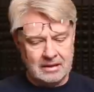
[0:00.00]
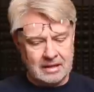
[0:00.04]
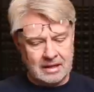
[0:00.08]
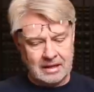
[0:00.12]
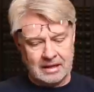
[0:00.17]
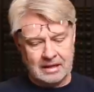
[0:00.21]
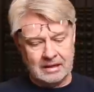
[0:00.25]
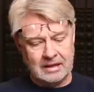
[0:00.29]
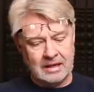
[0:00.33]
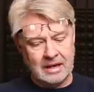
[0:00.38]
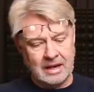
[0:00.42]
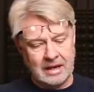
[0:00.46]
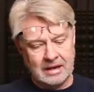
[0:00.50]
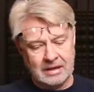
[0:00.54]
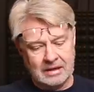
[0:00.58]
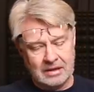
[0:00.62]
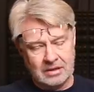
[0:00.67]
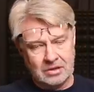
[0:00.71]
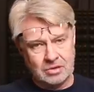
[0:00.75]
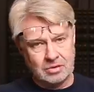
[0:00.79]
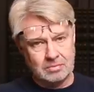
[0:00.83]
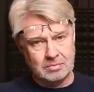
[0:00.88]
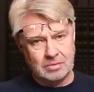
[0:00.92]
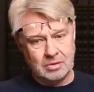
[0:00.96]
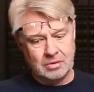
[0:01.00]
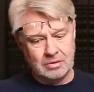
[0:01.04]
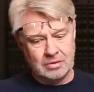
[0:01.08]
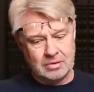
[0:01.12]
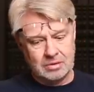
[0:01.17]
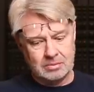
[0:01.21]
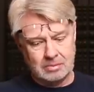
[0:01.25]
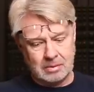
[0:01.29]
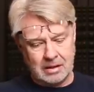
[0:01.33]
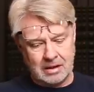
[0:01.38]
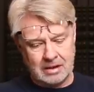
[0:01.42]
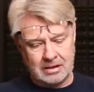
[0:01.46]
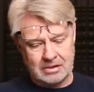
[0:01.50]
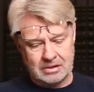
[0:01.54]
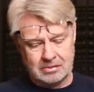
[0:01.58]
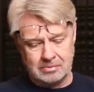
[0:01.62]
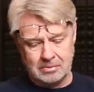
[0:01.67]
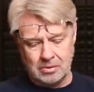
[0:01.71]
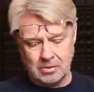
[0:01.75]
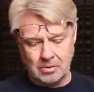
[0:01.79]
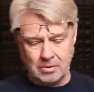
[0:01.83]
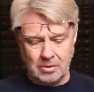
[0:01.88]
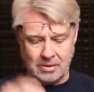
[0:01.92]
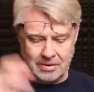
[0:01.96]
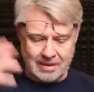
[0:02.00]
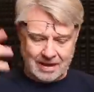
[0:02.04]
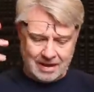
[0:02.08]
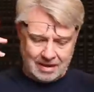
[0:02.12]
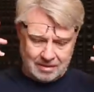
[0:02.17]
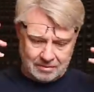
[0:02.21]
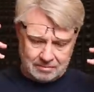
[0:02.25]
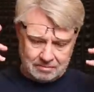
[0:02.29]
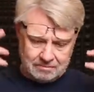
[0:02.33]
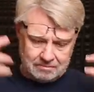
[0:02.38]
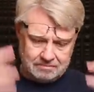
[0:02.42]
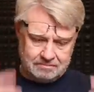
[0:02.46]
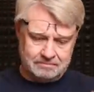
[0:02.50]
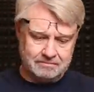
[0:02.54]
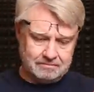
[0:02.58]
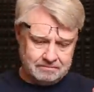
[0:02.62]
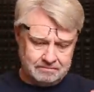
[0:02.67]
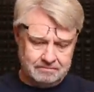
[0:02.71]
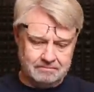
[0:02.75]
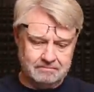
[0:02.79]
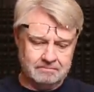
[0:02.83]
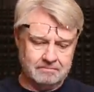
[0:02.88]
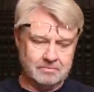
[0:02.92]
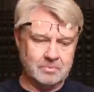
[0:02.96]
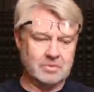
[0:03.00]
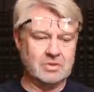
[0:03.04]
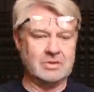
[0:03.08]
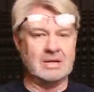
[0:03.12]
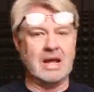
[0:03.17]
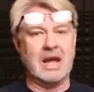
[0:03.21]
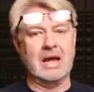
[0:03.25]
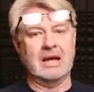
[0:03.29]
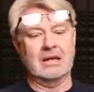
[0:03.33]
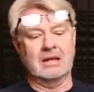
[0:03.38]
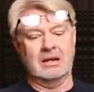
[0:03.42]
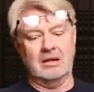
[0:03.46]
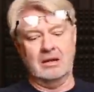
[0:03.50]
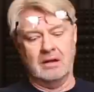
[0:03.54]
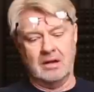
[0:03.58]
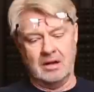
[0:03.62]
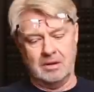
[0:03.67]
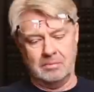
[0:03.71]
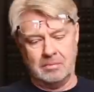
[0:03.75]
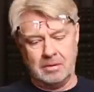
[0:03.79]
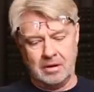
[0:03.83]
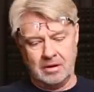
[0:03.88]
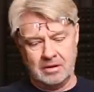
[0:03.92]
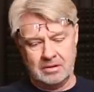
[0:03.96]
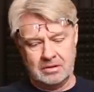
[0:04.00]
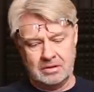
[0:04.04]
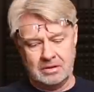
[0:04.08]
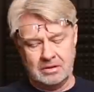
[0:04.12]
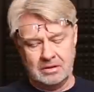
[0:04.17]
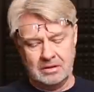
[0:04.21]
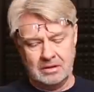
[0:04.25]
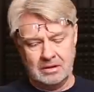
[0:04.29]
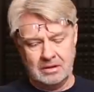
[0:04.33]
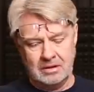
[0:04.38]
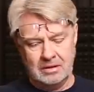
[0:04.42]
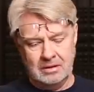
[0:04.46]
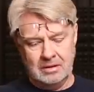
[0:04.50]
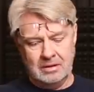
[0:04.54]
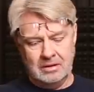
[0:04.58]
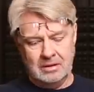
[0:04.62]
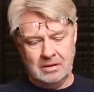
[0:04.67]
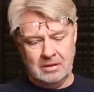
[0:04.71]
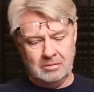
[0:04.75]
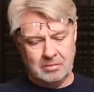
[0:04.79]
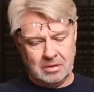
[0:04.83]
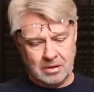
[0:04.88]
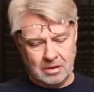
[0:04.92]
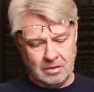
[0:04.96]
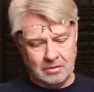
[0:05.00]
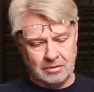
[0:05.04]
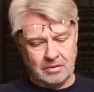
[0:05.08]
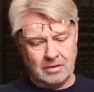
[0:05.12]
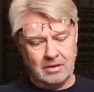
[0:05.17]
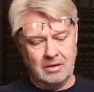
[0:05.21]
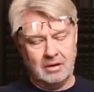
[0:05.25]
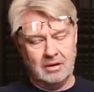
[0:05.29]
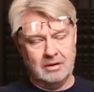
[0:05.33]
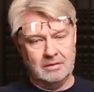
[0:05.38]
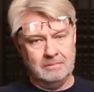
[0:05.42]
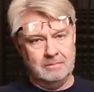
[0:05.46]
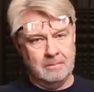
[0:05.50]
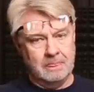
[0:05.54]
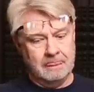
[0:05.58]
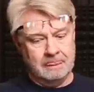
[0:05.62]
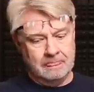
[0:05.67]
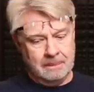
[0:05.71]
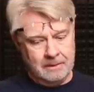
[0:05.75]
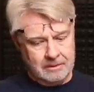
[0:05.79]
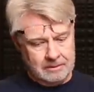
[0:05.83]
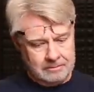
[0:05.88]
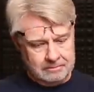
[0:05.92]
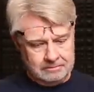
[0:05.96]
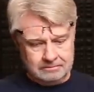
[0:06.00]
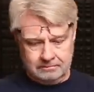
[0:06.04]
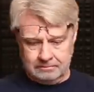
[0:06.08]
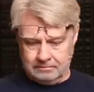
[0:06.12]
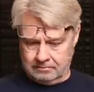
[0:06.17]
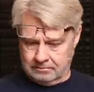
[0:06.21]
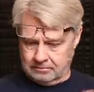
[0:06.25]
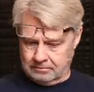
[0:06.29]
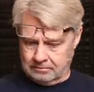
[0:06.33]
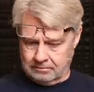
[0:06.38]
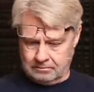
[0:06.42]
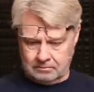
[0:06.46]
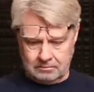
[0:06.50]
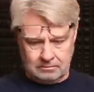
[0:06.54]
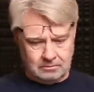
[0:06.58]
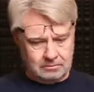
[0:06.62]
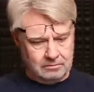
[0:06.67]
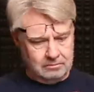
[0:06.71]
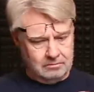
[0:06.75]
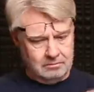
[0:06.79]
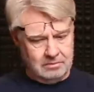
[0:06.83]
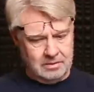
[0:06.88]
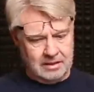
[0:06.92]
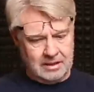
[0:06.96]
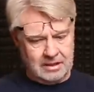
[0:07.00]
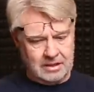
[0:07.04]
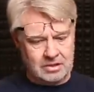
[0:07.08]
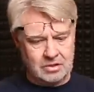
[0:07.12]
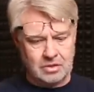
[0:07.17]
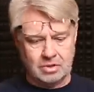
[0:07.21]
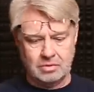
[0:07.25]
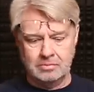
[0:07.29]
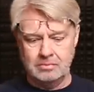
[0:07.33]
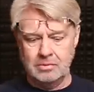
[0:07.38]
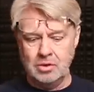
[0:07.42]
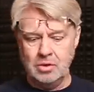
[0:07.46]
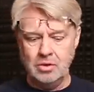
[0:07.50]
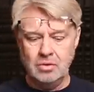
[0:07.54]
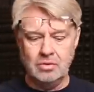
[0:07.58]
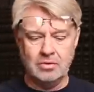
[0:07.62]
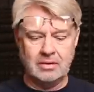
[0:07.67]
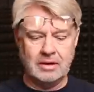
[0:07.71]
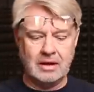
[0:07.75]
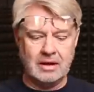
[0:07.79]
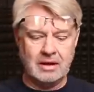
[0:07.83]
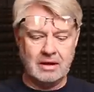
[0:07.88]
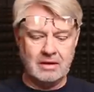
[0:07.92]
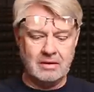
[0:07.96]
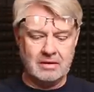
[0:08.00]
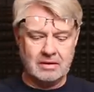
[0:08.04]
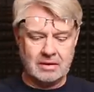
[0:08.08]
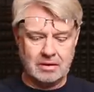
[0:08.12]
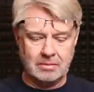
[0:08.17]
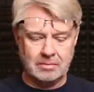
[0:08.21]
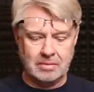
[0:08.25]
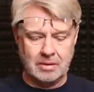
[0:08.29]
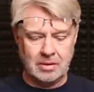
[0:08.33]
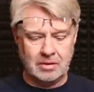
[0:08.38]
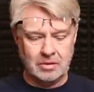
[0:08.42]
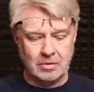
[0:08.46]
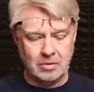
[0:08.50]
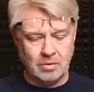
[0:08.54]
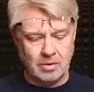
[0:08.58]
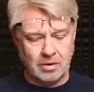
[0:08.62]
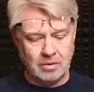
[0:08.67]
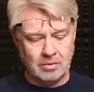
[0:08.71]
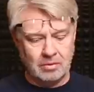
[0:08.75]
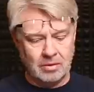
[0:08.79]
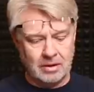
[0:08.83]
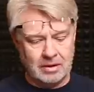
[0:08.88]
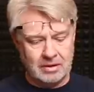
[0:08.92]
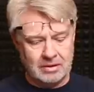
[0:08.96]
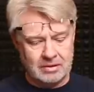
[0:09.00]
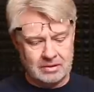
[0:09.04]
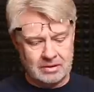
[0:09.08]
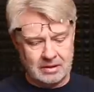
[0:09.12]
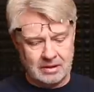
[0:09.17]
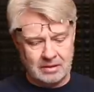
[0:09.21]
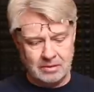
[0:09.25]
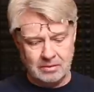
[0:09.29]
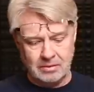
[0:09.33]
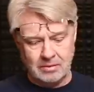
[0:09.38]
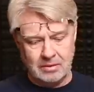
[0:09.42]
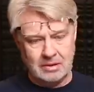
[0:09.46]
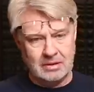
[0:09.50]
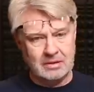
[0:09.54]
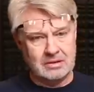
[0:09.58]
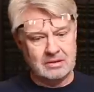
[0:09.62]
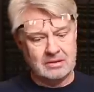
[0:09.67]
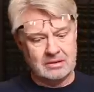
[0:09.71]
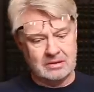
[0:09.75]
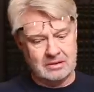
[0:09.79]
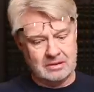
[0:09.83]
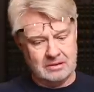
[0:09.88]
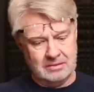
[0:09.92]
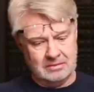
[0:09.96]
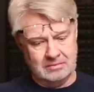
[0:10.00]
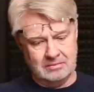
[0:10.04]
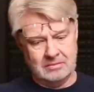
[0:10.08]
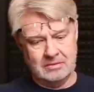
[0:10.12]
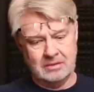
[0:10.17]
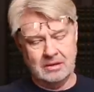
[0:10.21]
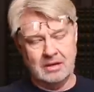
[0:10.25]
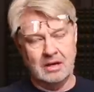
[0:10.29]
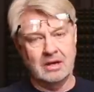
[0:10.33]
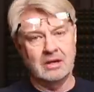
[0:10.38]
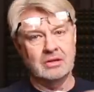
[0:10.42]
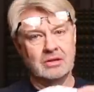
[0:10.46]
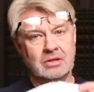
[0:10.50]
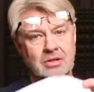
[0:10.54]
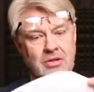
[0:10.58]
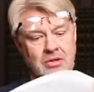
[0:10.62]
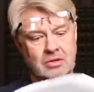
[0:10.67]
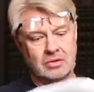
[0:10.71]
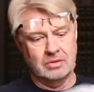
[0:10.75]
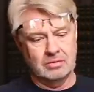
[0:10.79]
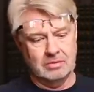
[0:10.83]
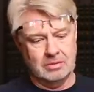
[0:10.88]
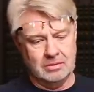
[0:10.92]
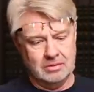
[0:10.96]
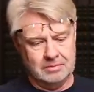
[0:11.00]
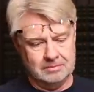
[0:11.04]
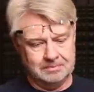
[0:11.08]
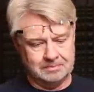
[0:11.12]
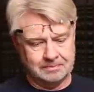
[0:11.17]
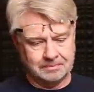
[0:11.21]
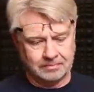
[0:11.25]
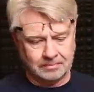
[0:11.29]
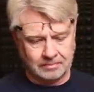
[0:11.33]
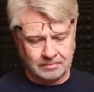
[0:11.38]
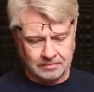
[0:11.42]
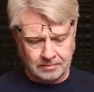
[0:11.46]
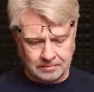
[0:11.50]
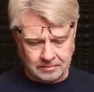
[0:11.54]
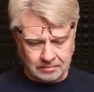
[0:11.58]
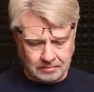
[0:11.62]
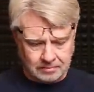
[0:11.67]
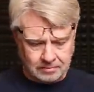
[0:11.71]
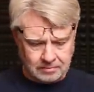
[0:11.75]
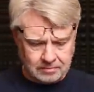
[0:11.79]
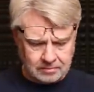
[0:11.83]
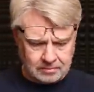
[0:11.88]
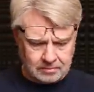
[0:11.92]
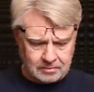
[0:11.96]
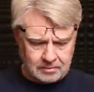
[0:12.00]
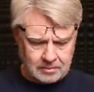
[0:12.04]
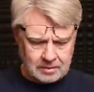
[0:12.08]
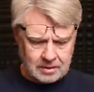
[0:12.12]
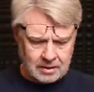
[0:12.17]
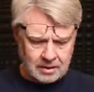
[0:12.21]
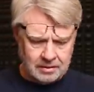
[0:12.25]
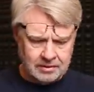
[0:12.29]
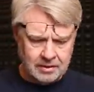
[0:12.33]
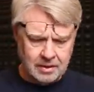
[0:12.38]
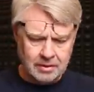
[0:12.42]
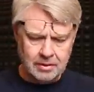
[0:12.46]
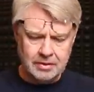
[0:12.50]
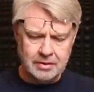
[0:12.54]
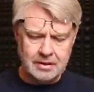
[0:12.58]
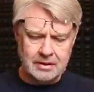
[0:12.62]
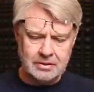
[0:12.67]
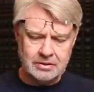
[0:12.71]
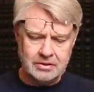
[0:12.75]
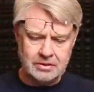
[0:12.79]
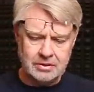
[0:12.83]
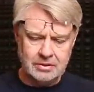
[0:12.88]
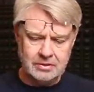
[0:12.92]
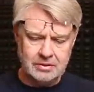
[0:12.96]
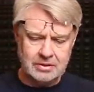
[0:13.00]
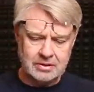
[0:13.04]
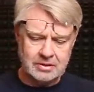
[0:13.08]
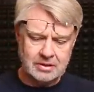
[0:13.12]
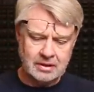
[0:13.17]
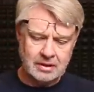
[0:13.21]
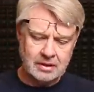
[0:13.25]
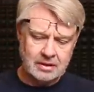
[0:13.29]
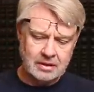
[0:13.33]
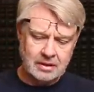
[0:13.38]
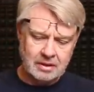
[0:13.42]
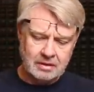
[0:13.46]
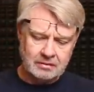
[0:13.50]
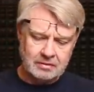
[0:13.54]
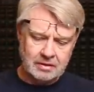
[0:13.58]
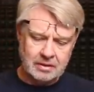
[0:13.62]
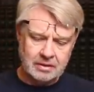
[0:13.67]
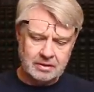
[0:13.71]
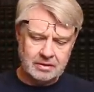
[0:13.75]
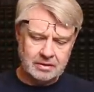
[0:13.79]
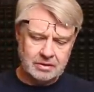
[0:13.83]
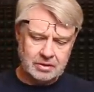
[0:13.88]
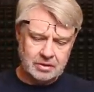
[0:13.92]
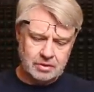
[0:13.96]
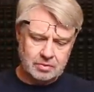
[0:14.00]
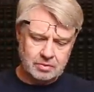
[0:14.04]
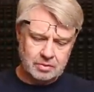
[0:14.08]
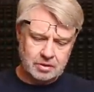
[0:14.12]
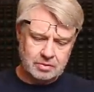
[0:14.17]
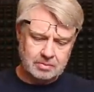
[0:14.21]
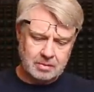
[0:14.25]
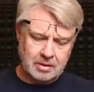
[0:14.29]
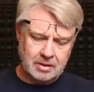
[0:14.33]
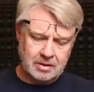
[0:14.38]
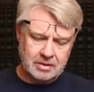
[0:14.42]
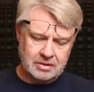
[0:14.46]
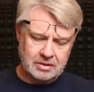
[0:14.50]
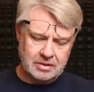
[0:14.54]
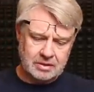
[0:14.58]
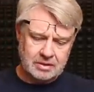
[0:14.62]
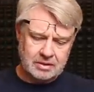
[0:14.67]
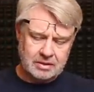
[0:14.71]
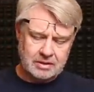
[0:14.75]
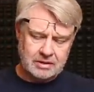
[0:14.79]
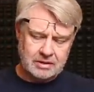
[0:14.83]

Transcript: and got it as smooth as possible without stacking a lot of parts on there. But overall, it's smooth now compared to where it was. It was unusable. The other thing, too, is if you look at this response,